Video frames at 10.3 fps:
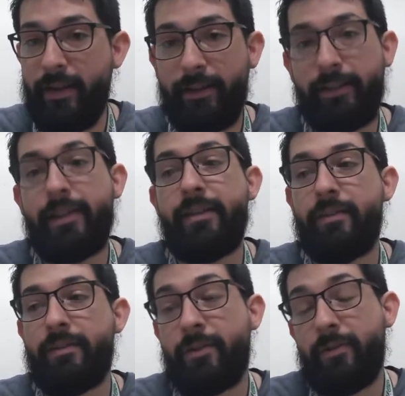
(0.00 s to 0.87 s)
young
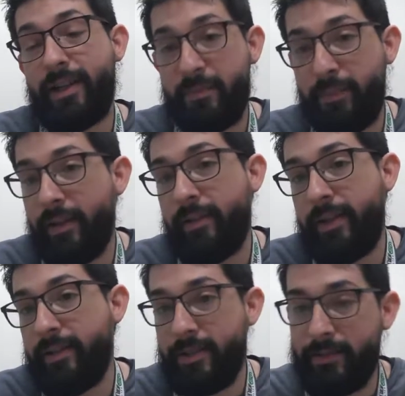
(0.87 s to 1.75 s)
leaders or
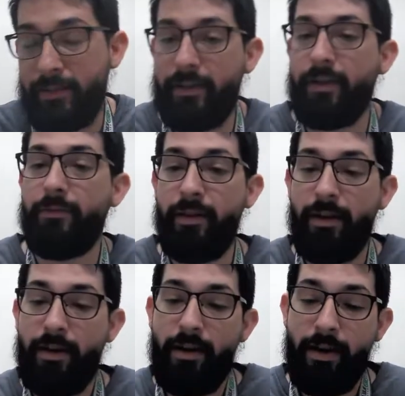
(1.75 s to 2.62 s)
experienced,
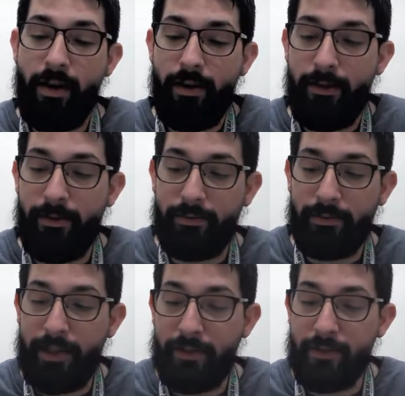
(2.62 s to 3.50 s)

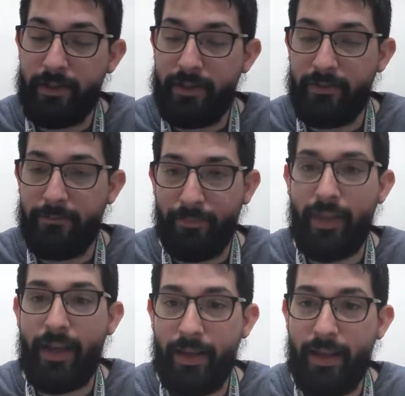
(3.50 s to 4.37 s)
leaders.
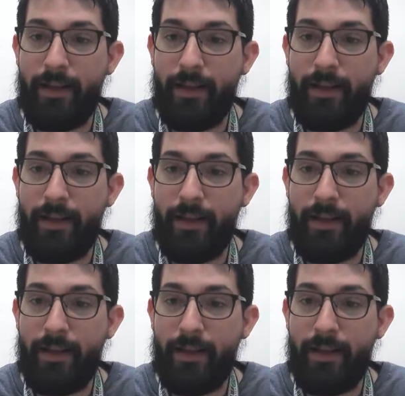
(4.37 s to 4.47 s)
Yeah, yeah.